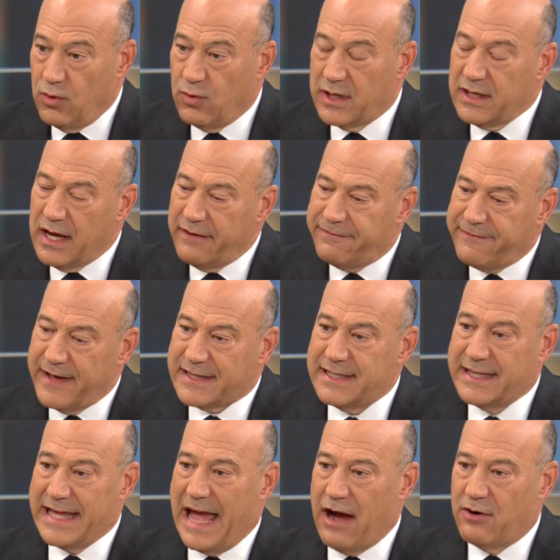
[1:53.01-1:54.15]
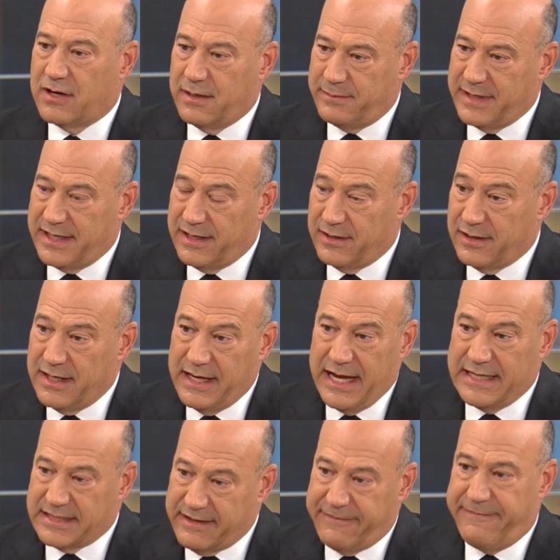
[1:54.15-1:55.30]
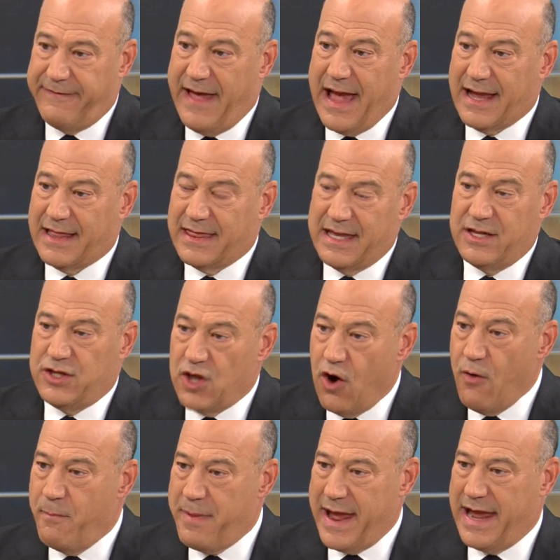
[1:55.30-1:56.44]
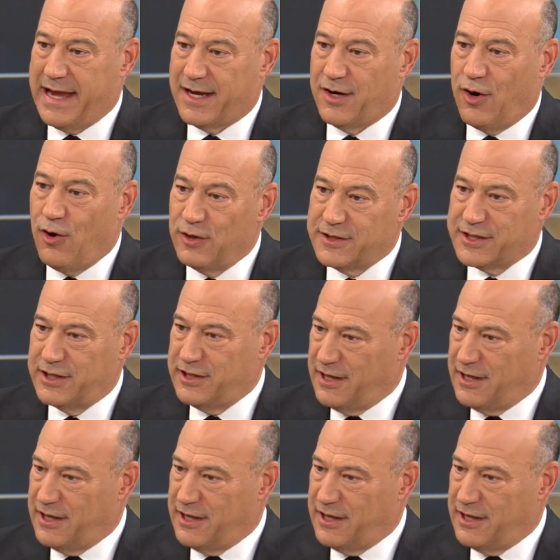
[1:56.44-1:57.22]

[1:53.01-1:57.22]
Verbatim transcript: What affected the outcome here is the fact that no bank holds